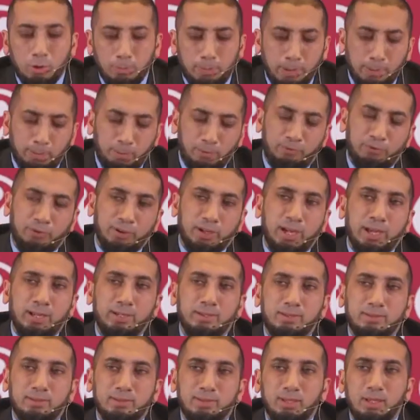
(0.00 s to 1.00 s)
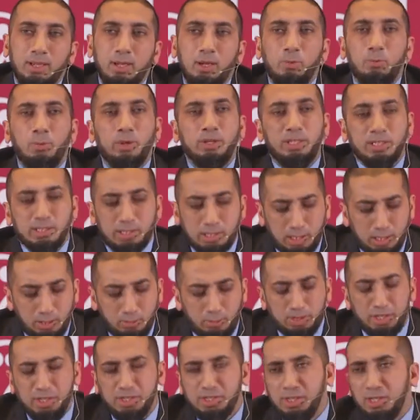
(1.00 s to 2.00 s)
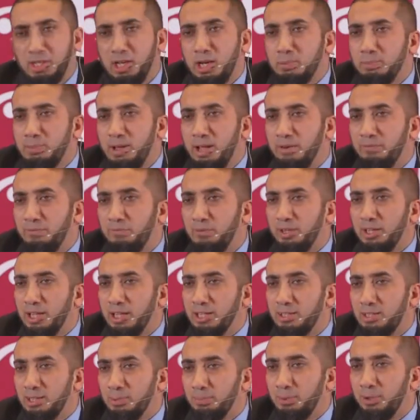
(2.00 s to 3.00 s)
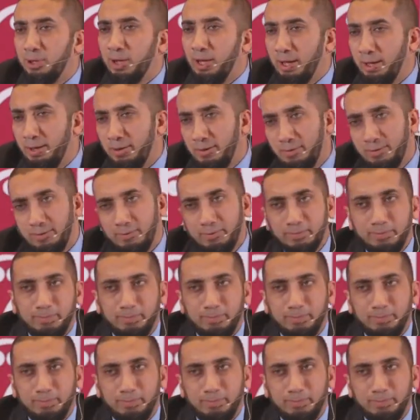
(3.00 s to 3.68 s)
How do people forget? When does a young man forget to pray?